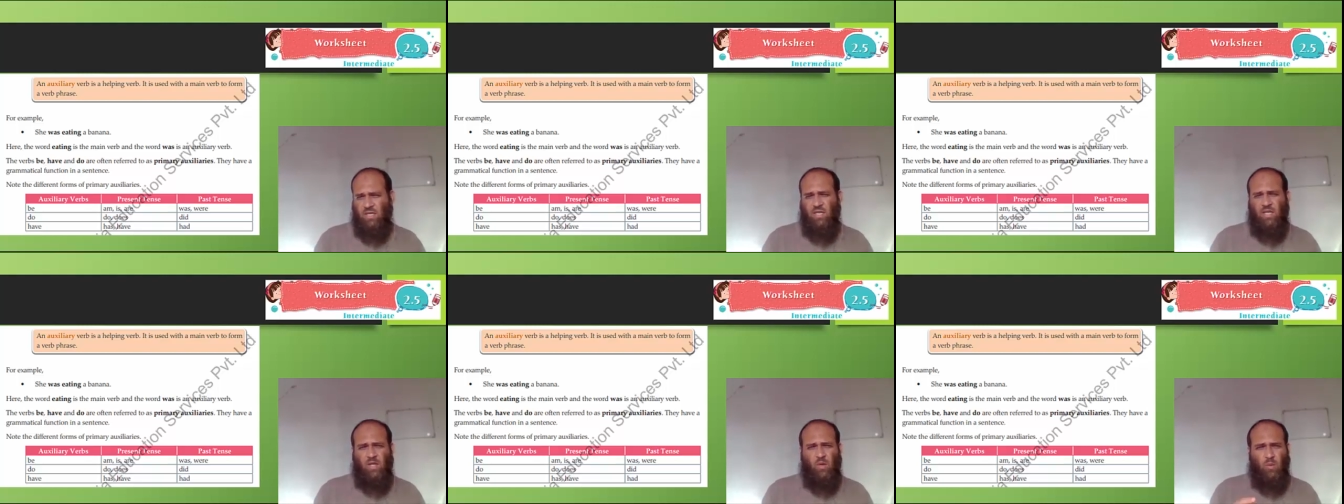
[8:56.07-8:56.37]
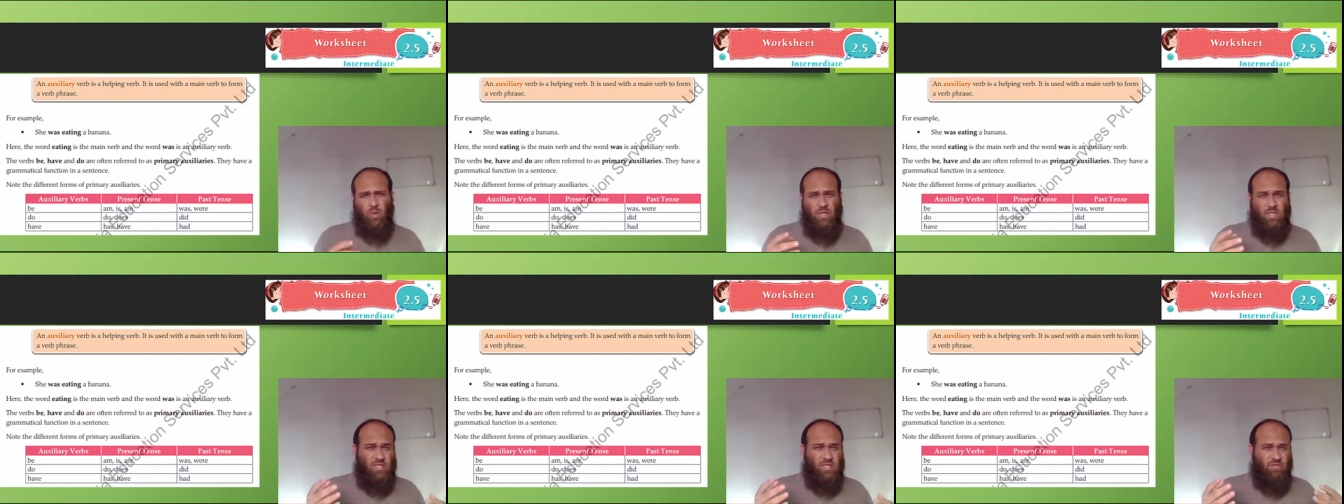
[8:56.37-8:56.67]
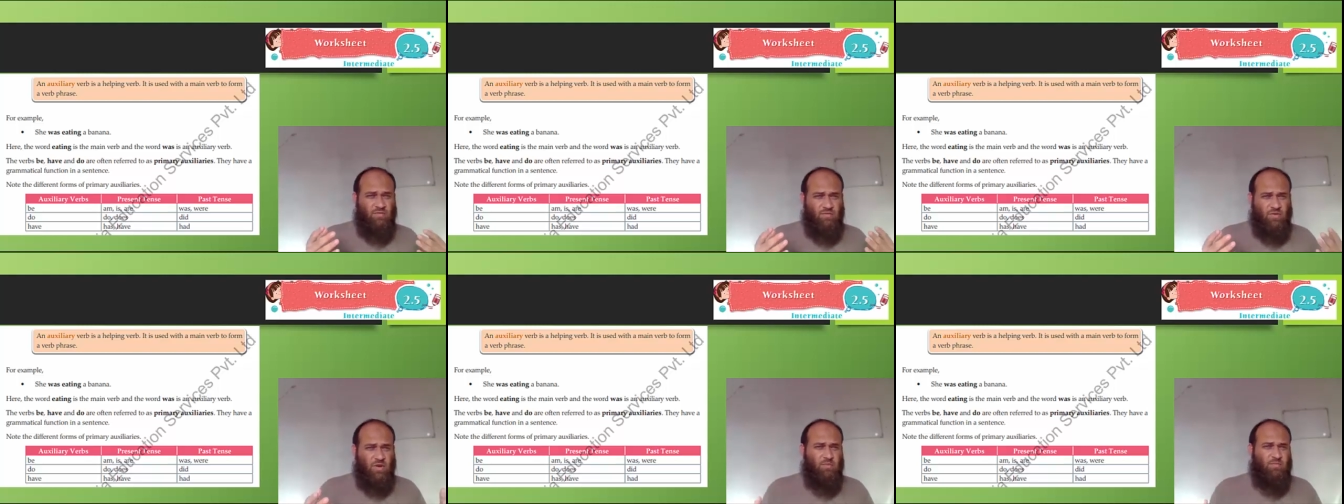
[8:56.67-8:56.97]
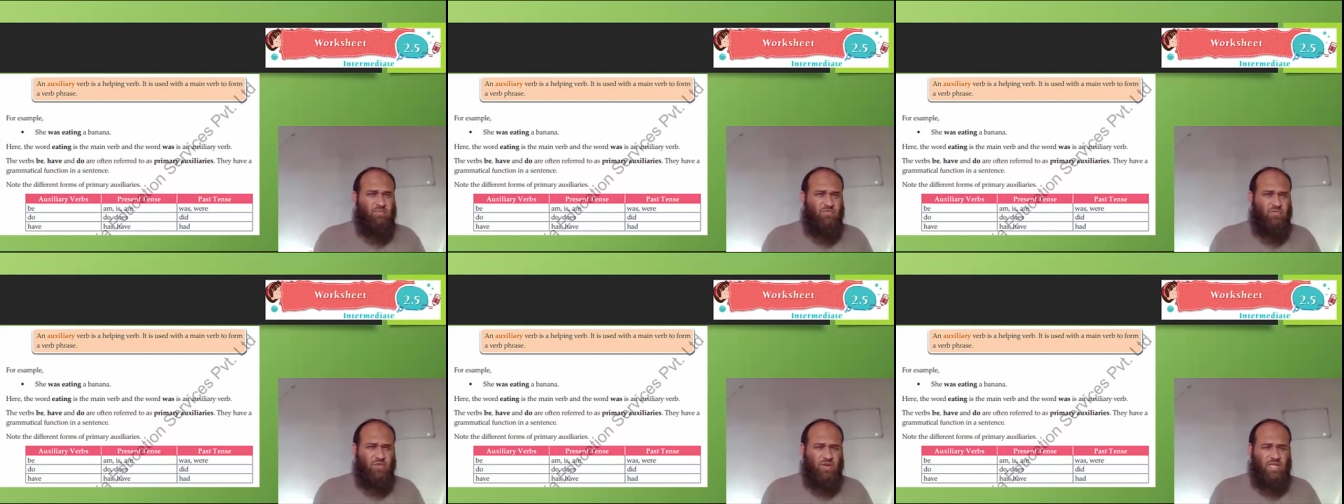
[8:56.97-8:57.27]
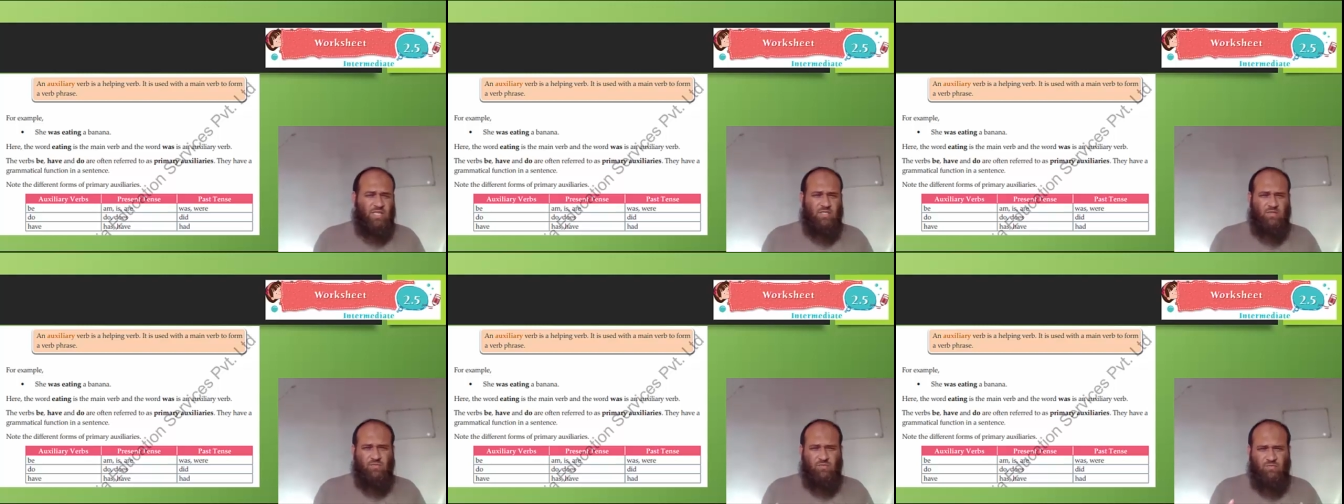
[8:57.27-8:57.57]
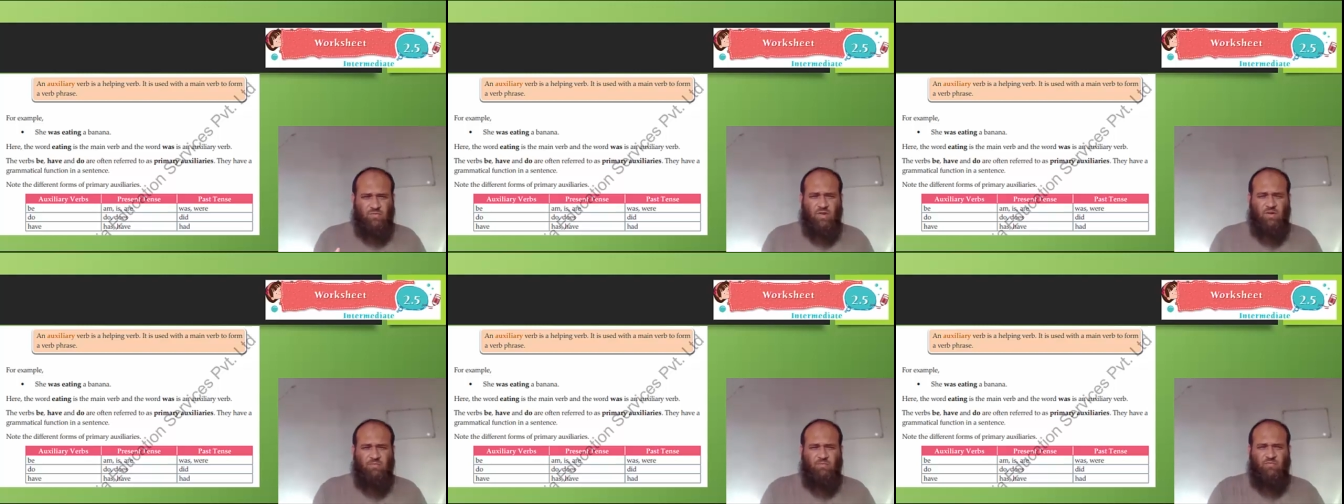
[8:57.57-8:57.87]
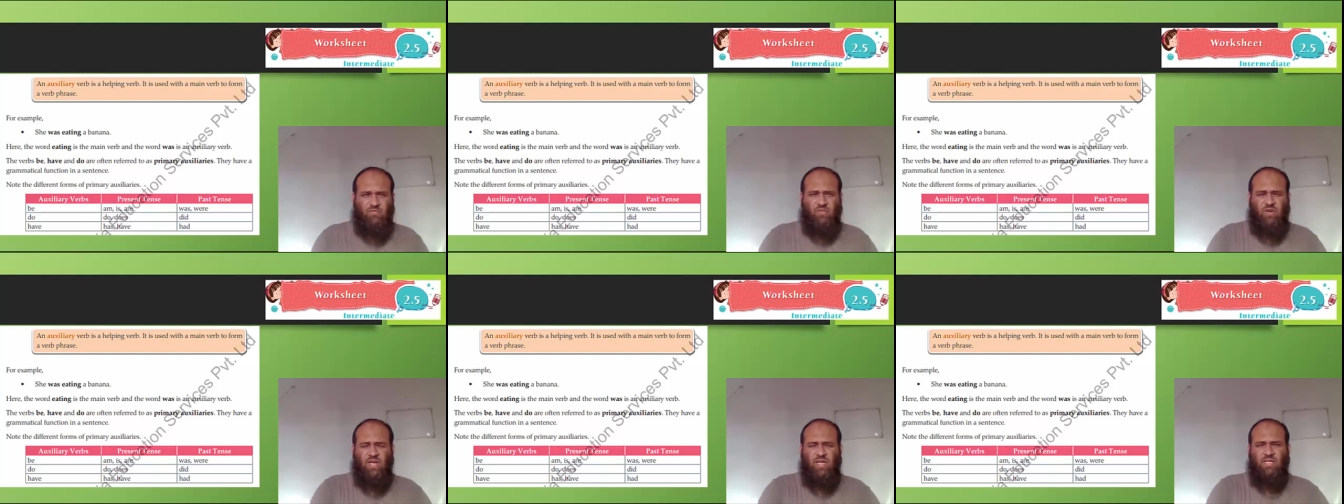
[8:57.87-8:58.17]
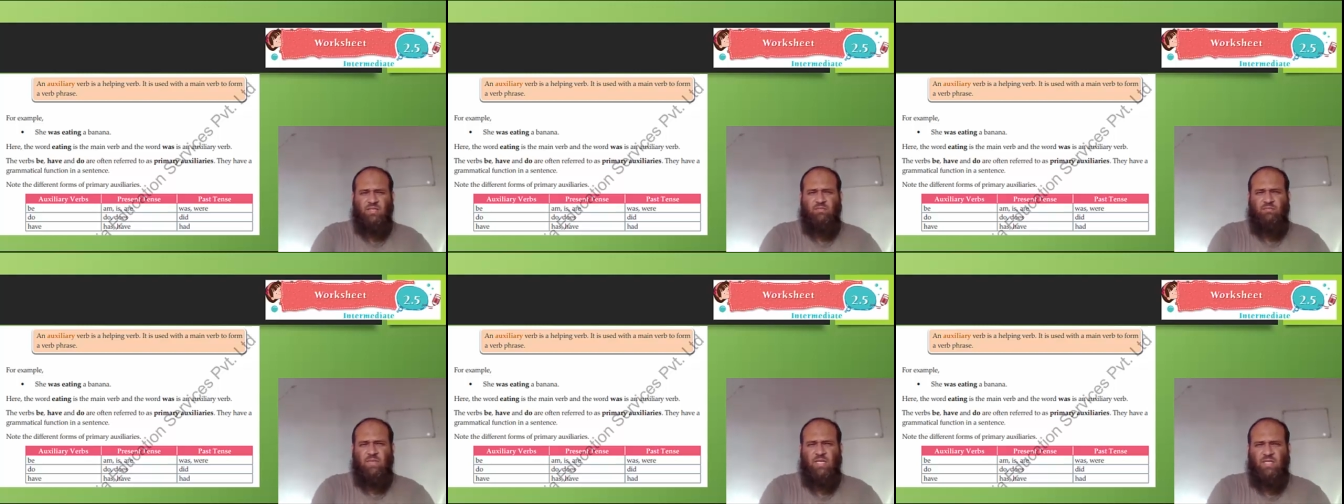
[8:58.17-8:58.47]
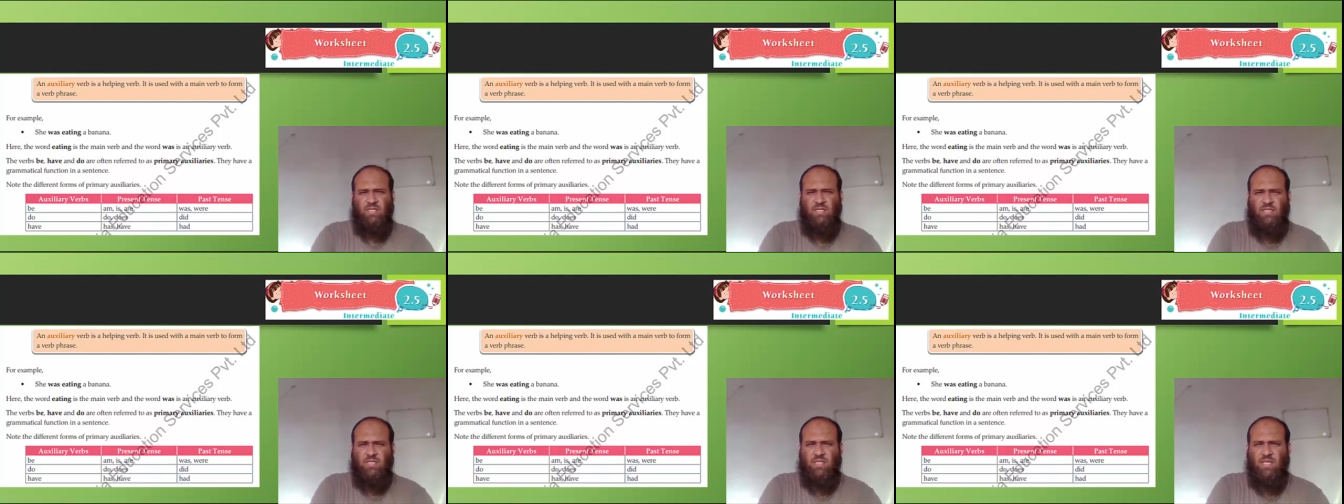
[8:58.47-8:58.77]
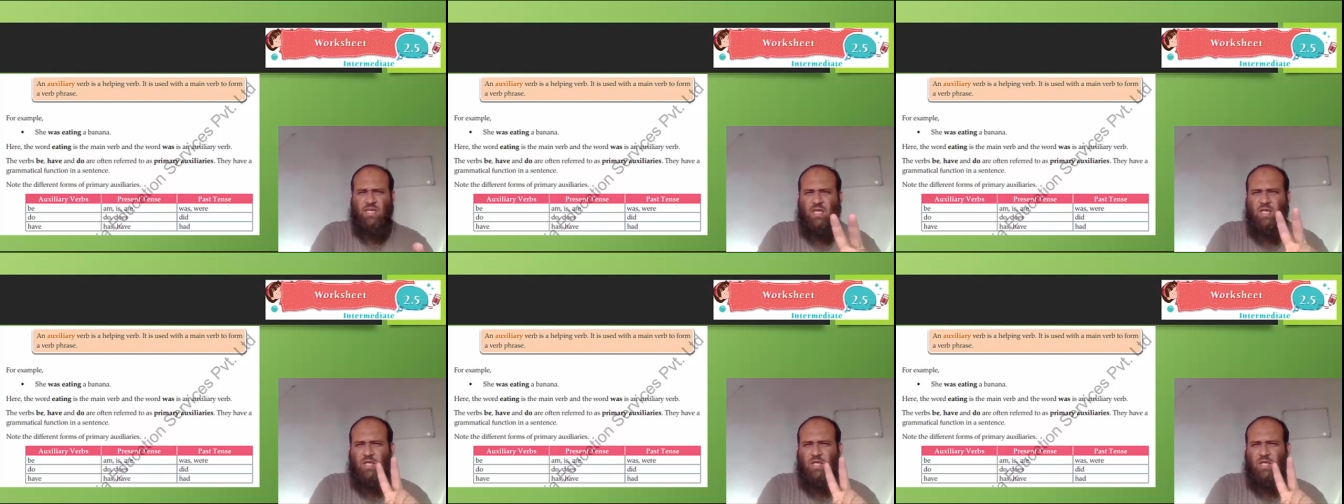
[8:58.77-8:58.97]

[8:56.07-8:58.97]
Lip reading: Now, what is a verb phrase? Verb phrase means